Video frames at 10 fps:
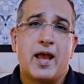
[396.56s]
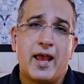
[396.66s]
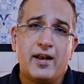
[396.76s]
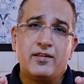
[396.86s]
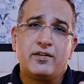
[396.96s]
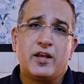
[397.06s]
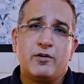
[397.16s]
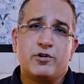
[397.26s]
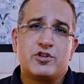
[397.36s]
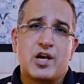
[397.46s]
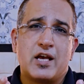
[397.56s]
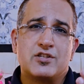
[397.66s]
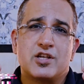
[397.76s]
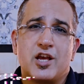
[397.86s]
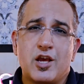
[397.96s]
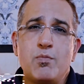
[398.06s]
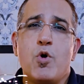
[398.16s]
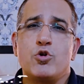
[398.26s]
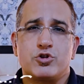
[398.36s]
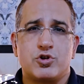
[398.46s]
Anything which has
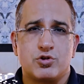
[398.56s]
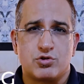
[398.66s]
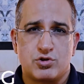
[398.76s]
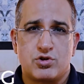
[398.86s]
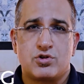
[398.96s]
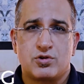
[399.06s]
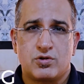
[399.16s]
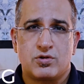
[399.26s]
emotions,